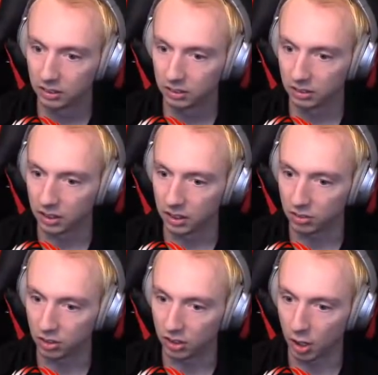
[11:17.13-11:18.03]
And I've
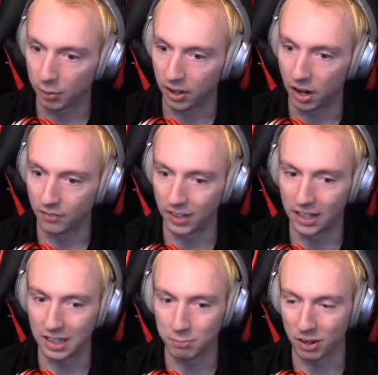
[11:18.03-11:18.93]
turned the autopilot off again.
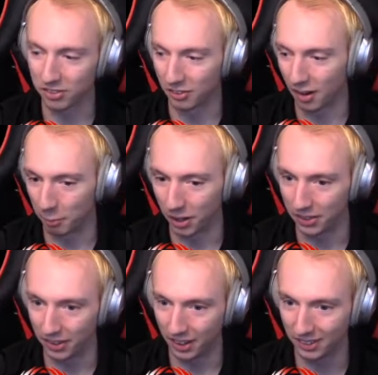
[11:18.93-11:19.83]
I keep pressing the wrong button there.